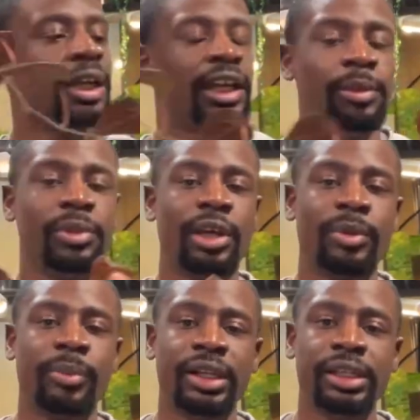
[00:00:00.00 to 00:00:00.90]
hit me up in
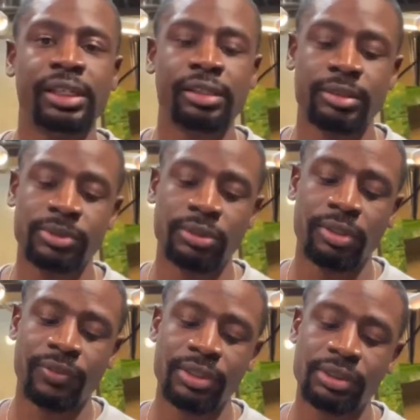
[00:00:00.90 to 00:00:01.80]
my DMs,
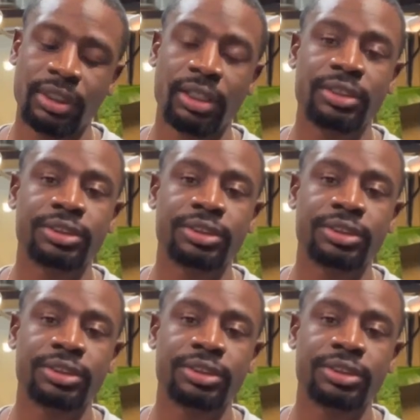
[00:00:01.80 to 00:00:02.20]
University of